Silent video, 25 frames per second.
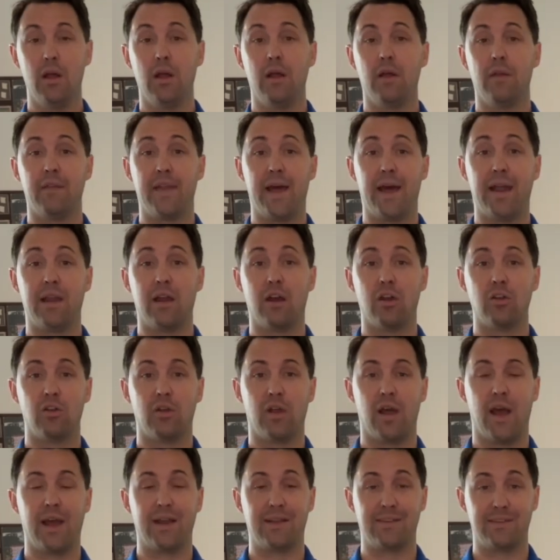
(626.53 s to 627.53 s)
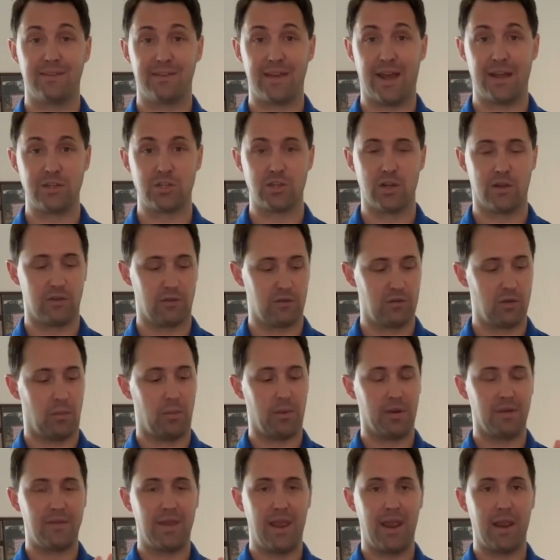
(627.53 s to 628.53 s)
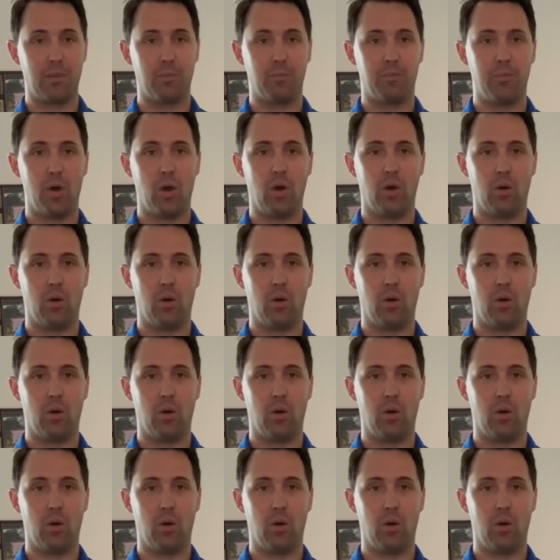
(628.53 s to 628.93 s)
Then extensions. So I'm going to take